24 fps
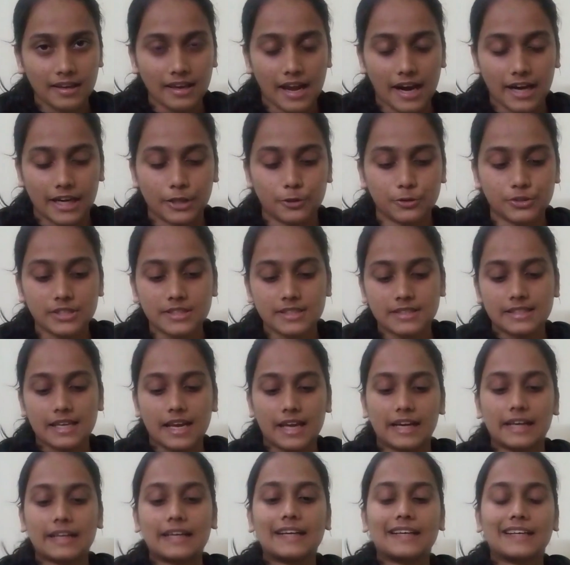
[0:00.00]
you just
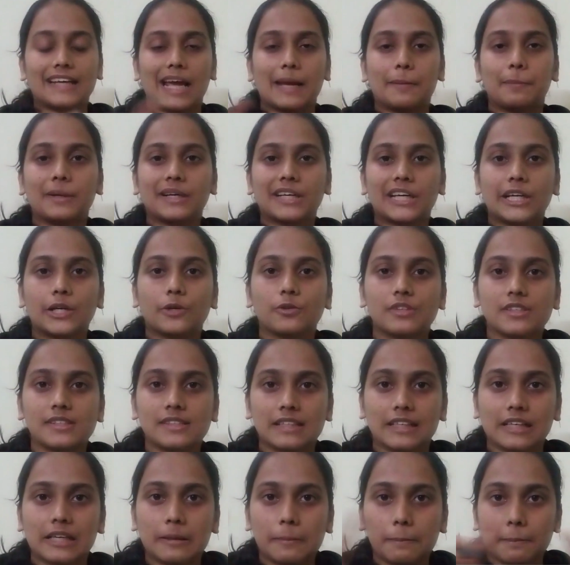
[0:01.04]
directly type it into this
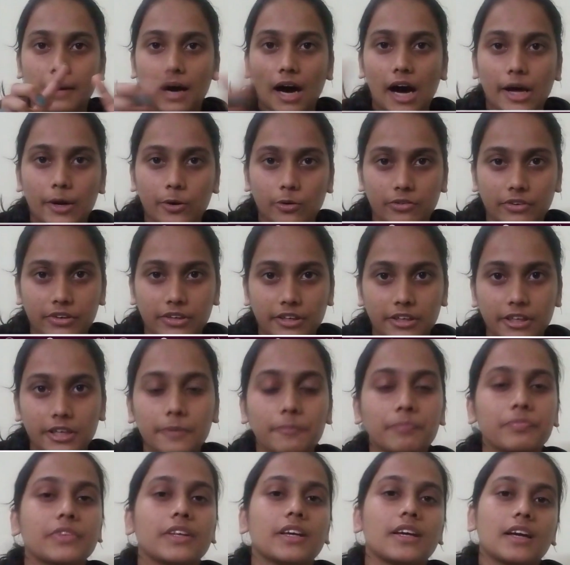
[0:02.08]
little bar over here
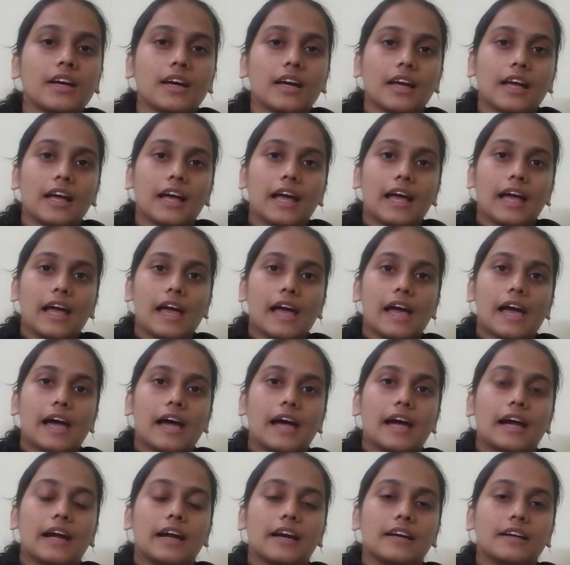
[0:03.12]

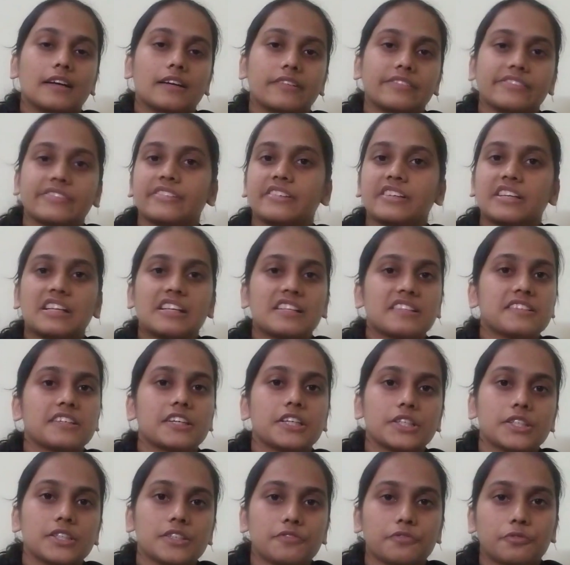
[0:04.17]
and it'll
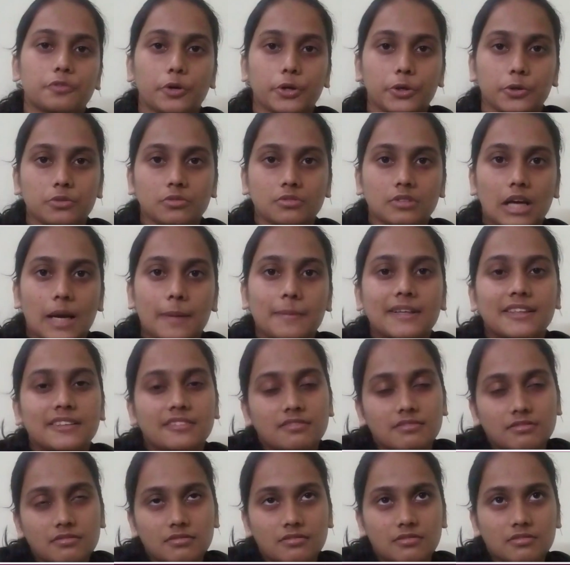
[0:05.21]
search it for you. I mean,
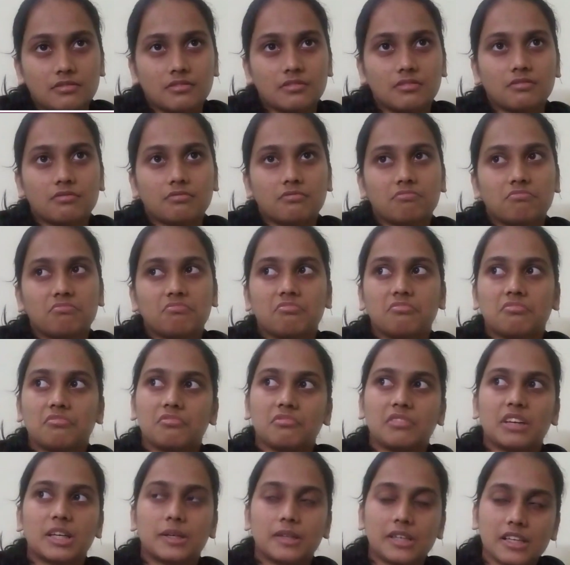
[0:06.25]

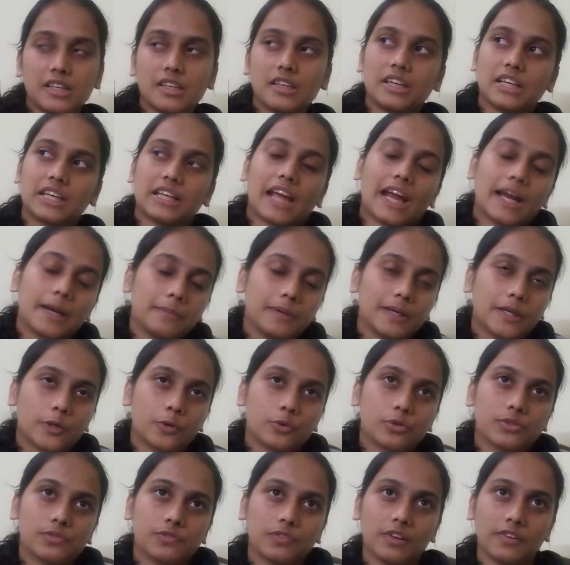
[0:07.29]
it can be
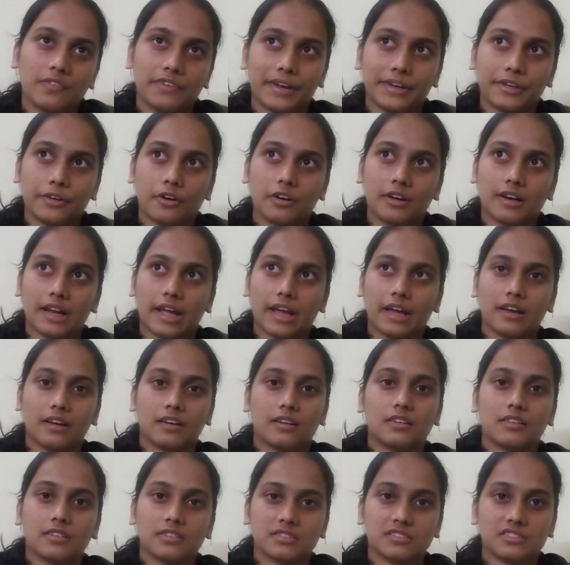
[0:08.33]
useful when you're like
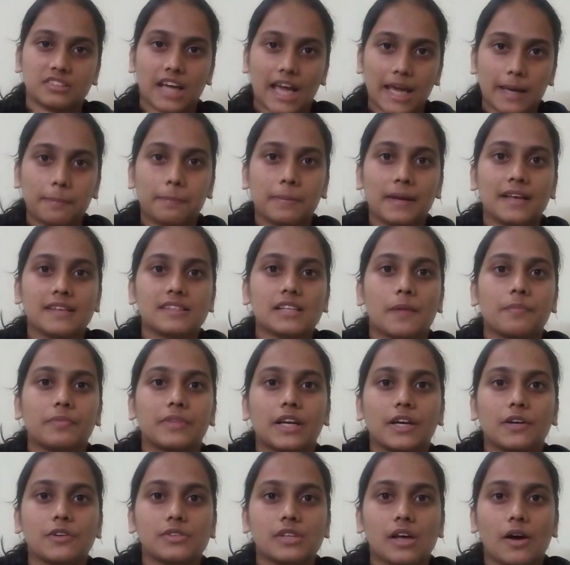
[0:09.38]
typing something to
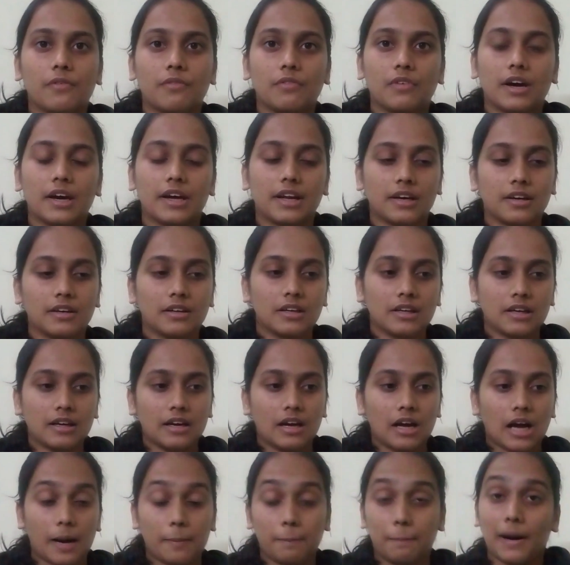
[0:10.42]
someone
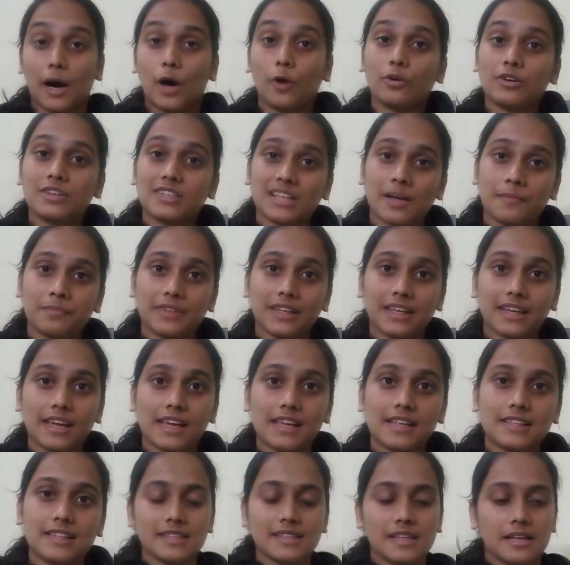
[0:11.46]
about something
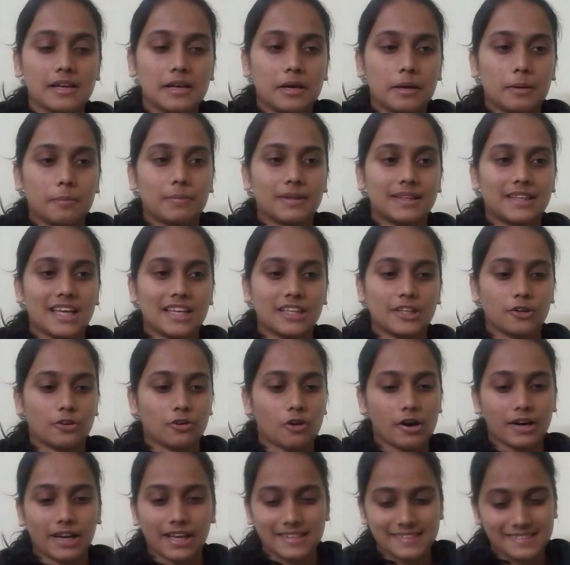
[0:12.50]
else, but then you're not
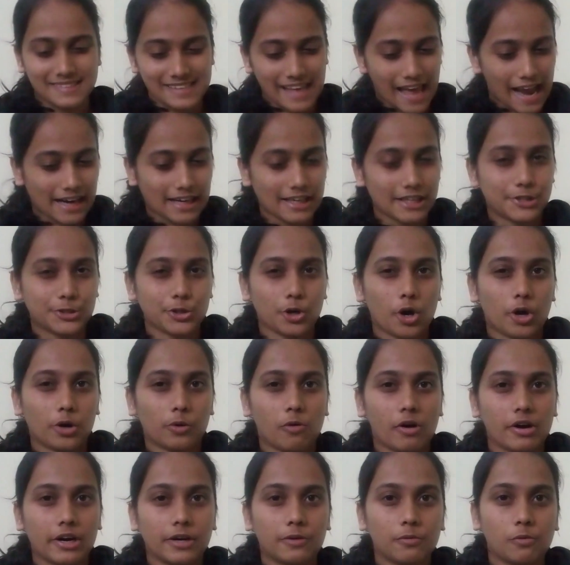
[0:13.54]
exactly sure what
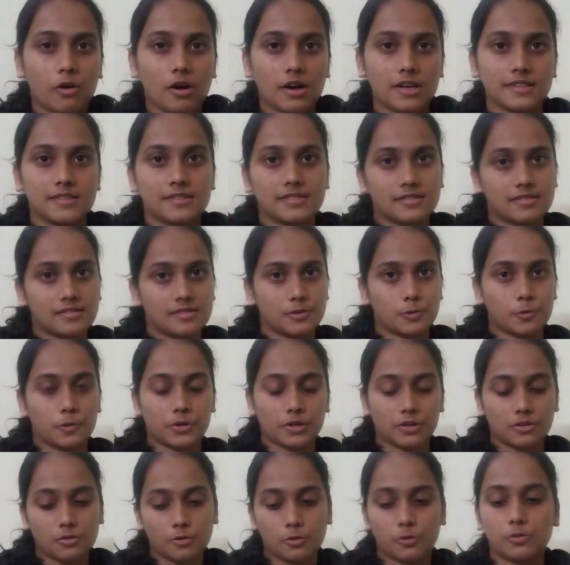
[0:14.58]
it was. You want
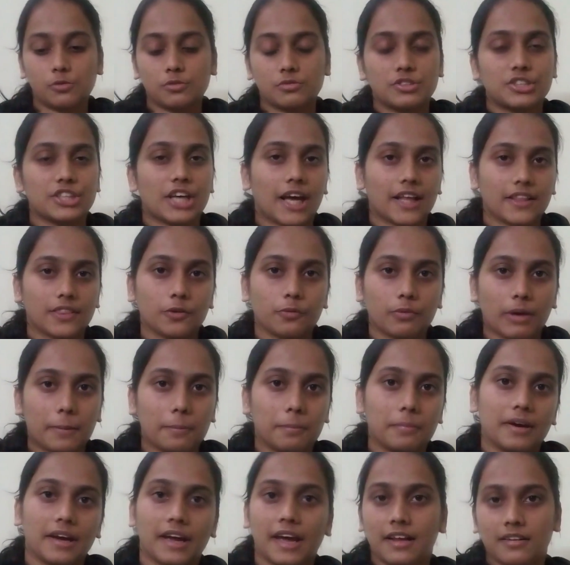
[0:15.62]
to go check the web
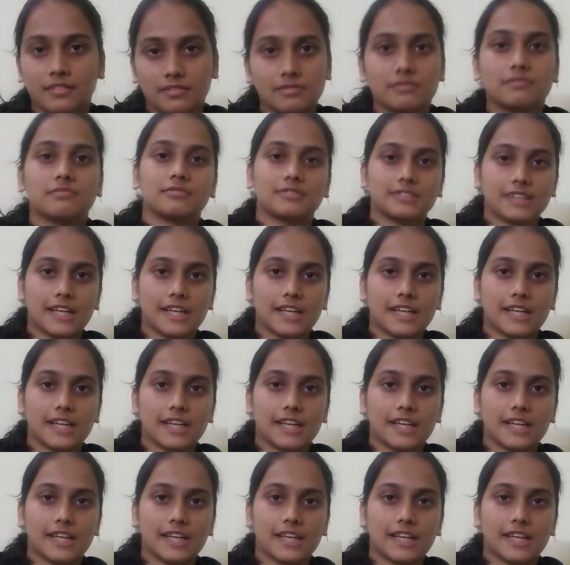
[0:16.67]
again. It's